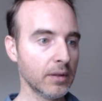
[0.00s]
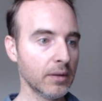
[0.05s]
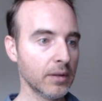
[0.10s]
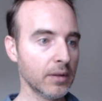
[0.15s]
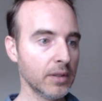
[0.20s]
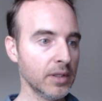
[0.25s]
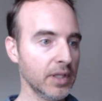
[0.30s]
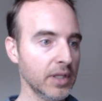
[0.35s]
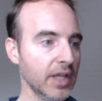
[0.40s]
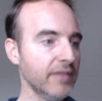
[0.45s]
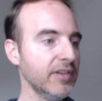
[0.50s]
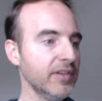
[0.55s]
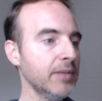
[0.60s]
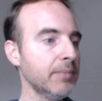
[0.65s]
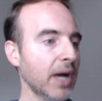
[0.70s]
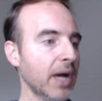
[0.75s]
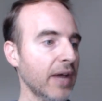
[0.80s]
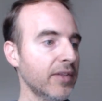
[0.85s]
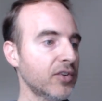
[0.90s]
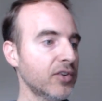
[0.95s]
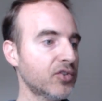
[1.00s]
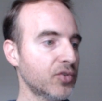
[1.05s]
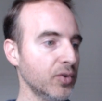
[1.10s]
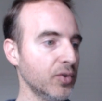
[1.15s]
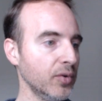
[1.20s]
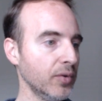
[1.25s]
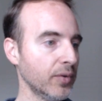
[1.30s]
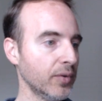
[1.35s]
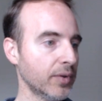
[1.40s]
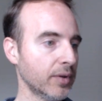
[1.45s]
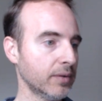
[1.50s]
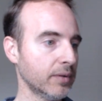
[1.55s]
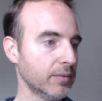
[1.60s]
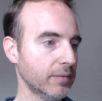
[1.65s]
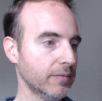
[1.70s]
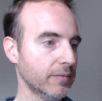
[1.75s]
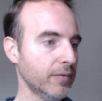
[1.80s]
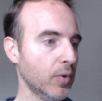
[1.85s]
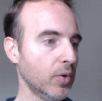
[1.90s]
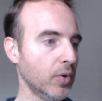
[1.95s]
Living by the truth.
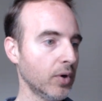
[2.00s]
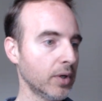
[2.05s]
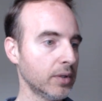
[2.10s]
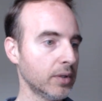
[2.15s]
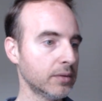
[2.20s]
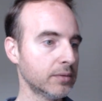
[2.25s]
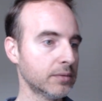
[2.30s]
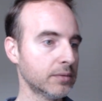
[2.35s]
4.